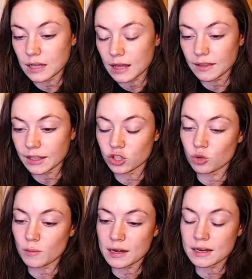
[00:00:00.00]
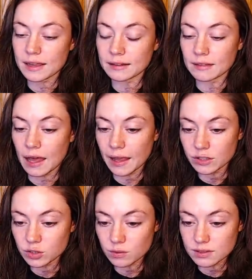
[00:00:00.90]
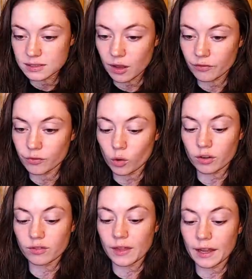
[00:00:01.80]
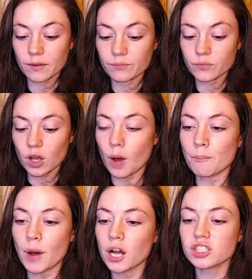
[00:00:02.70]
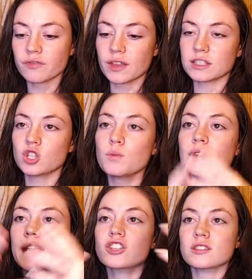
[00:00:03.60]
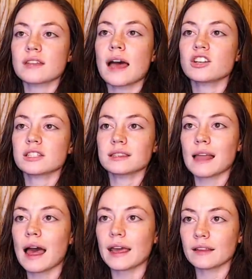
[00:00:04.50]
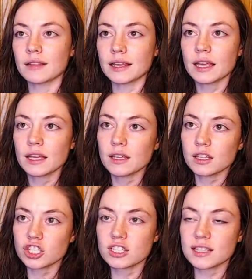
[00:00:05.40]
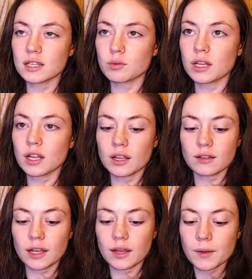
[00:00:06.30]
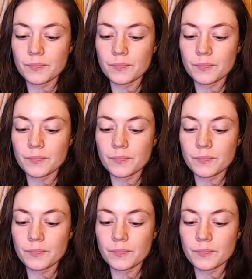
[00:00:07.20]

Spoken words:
like humanity, like lying to itself, or like a bunch of things. Human nature is not just lying. Like she said in the beginning, like